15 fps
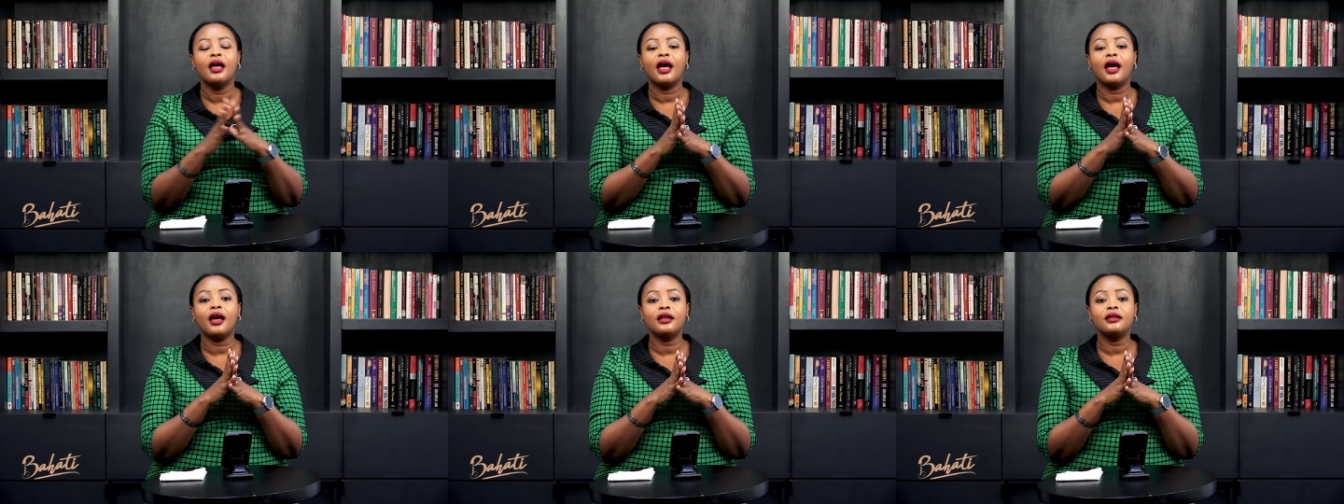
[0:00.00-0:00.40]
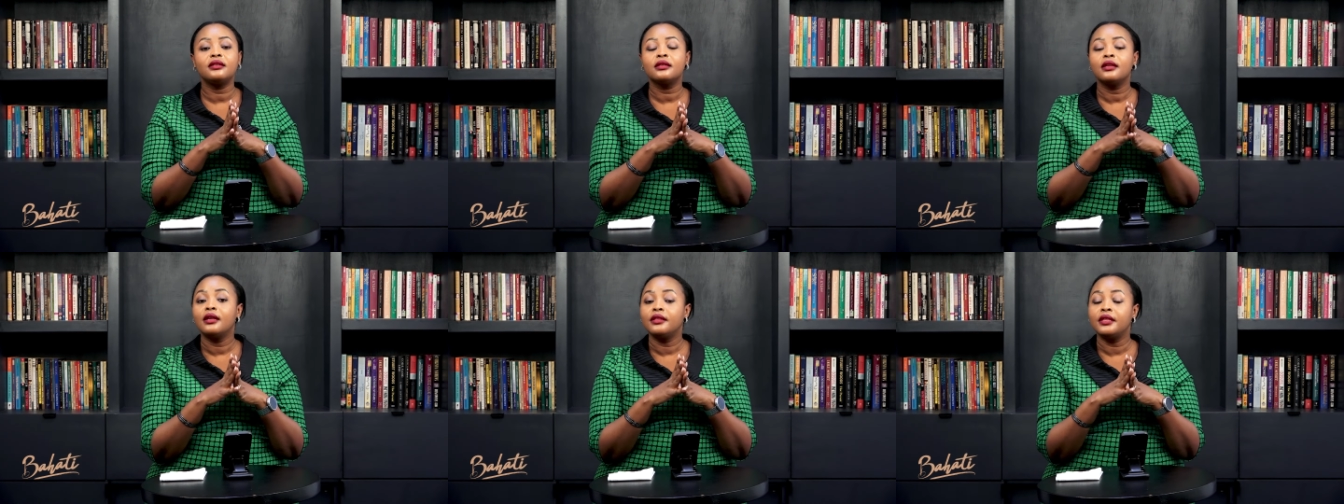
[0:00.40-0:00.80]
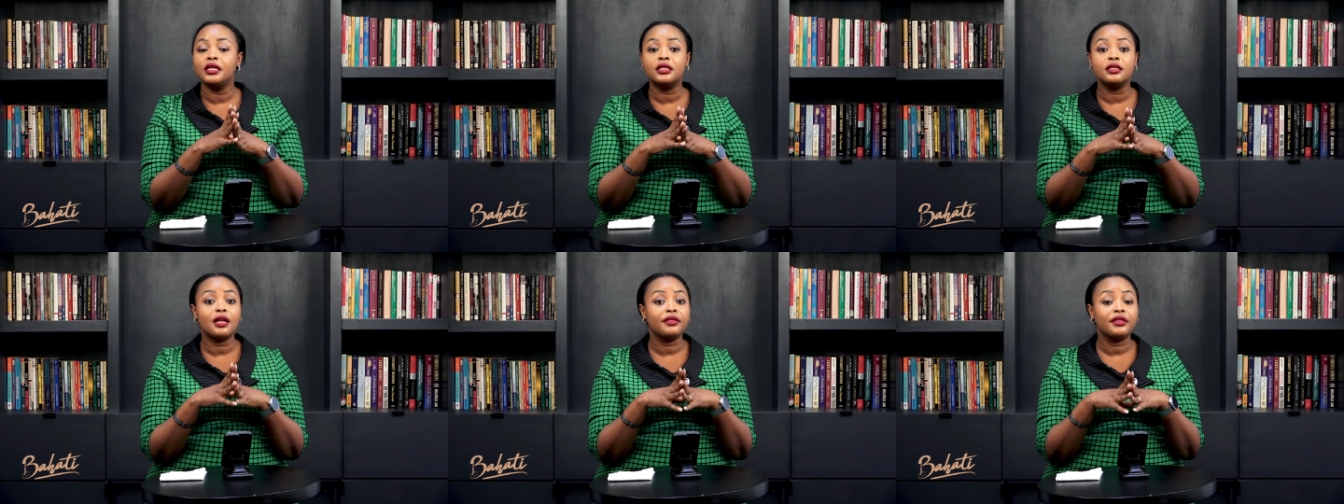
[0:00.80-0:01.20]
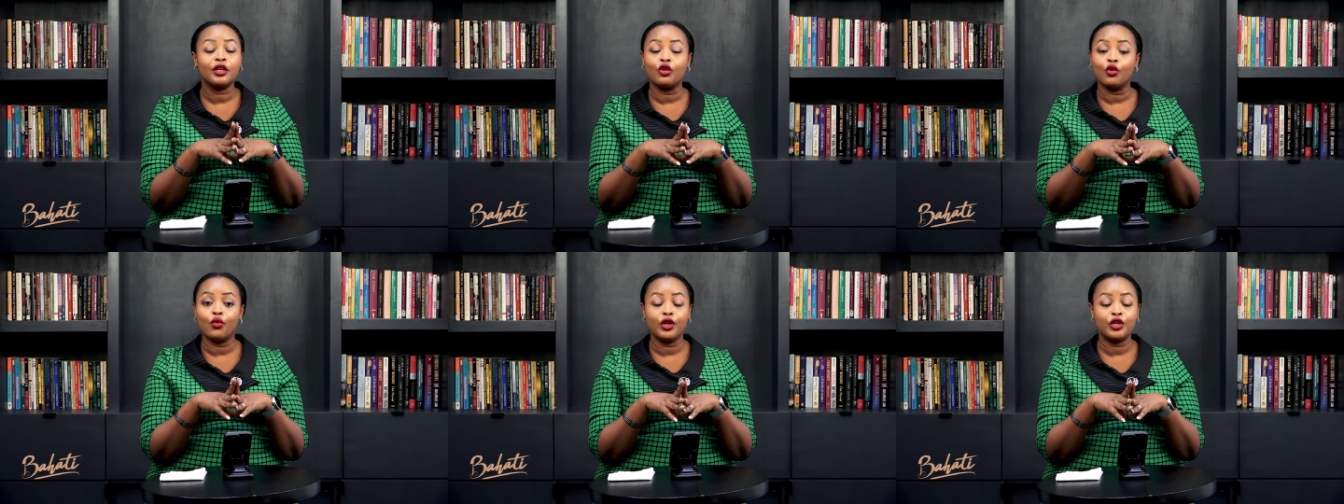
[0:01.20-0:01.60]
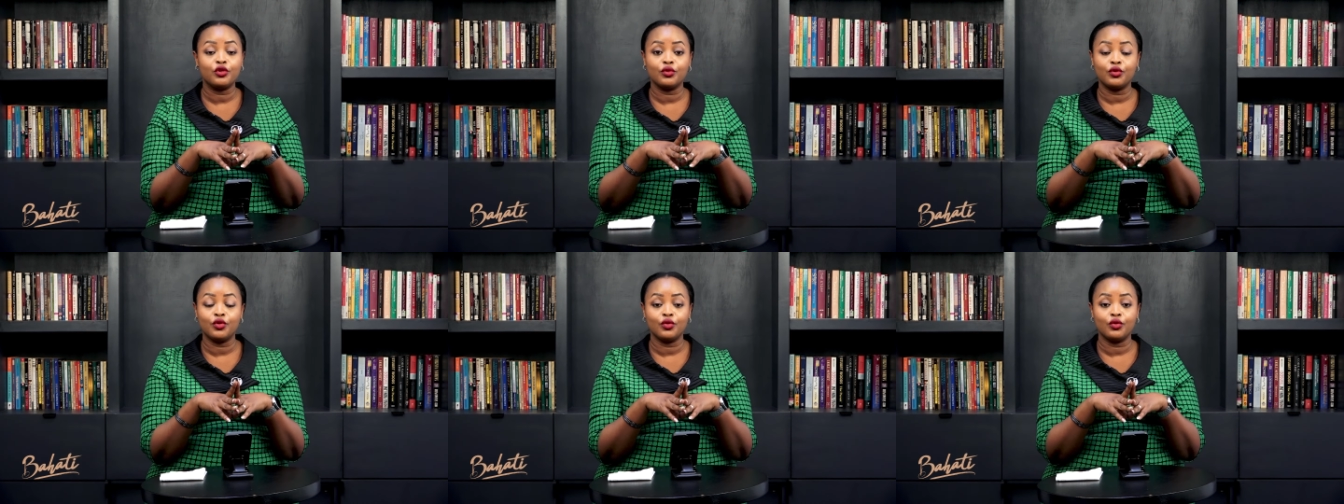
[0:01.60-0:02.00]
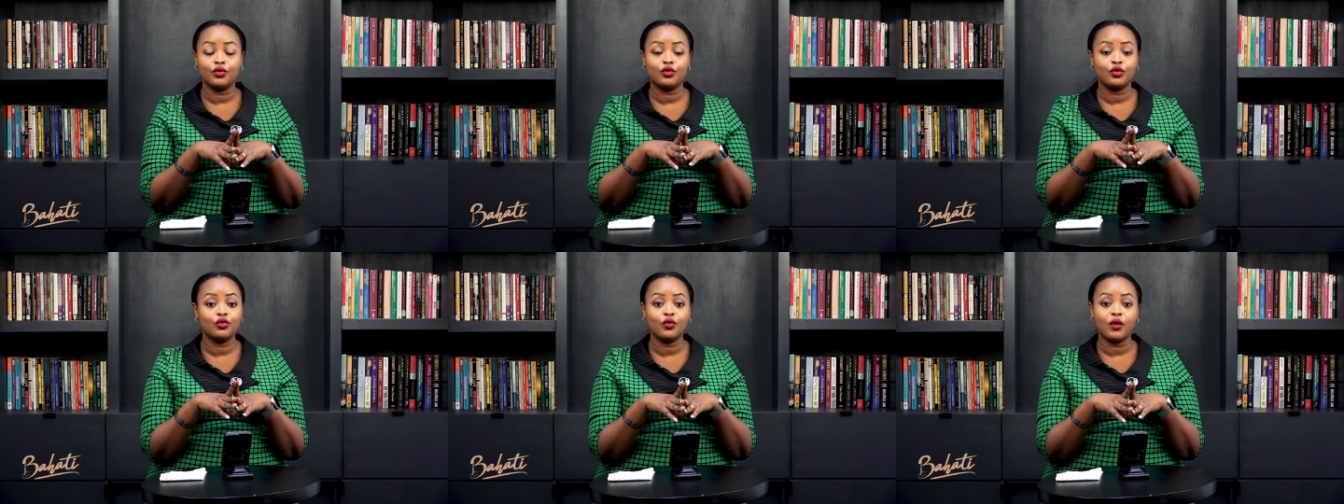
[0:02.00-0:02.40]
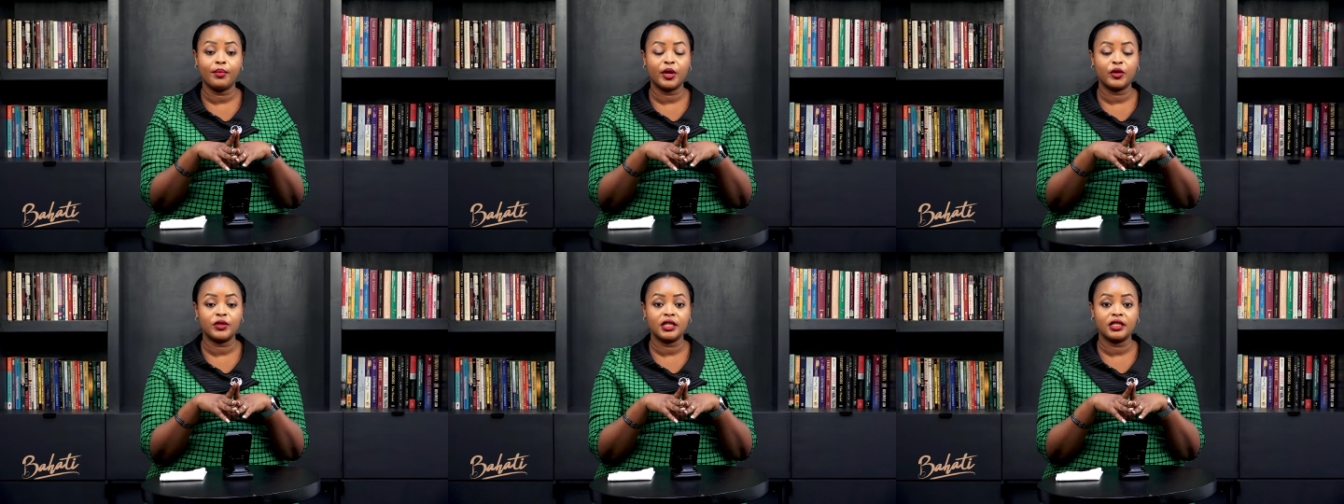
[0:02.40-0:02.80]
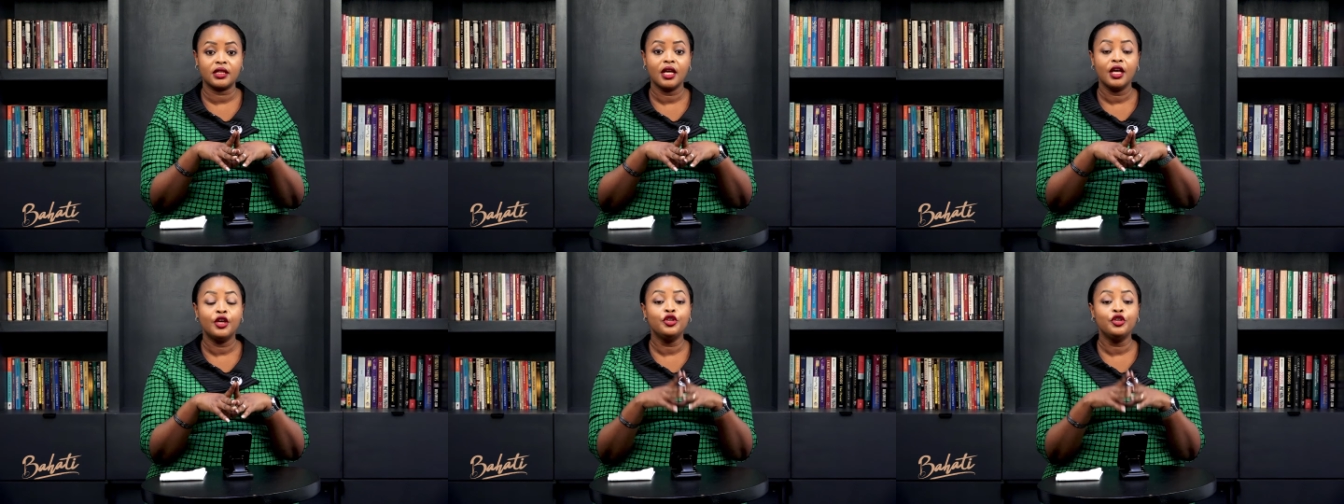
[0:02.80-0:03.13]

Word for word: And there is nothing you're going to do, to do about it.